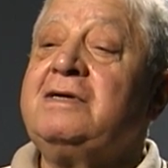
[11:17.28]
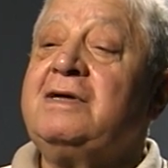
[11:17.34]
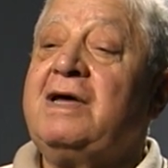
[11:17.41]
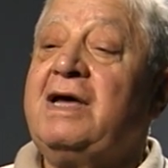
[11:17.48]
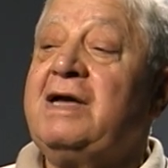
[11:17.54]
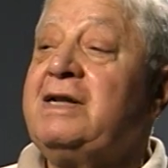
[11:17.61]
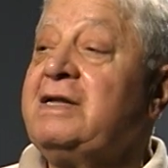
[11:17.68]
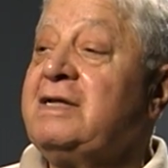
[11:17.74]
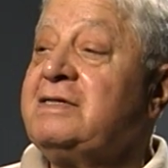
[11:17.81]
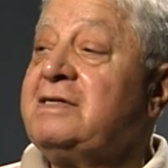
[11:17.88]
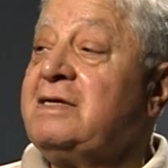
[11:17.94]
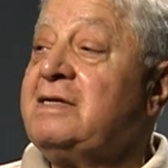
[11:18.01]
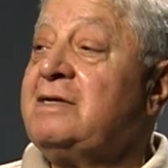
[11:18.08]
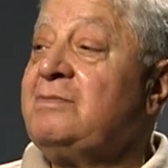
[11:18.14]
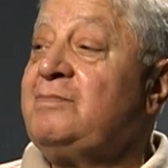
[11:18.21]
And
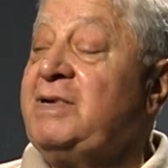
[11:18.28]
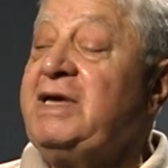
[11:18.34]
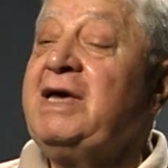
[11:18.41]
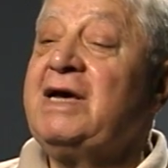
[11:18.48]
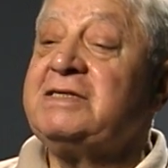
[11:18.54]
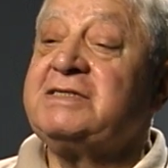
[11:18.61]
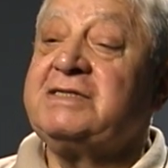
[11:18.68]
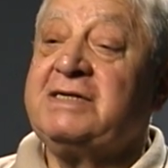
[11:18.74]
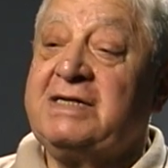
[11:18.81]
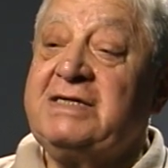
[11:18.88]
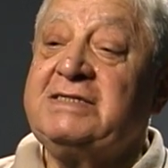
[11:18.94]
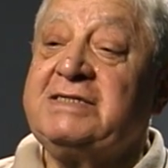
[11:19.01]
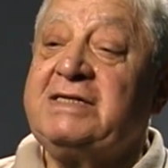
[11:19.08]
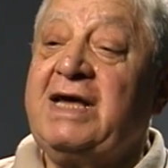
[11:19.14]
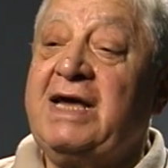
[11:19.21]
P.S., to
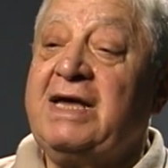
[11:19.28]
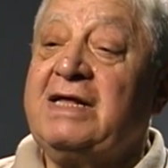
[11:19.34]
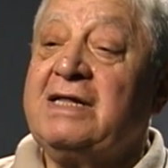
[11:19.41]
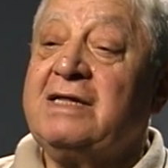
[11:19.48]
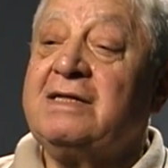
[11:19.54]
this day,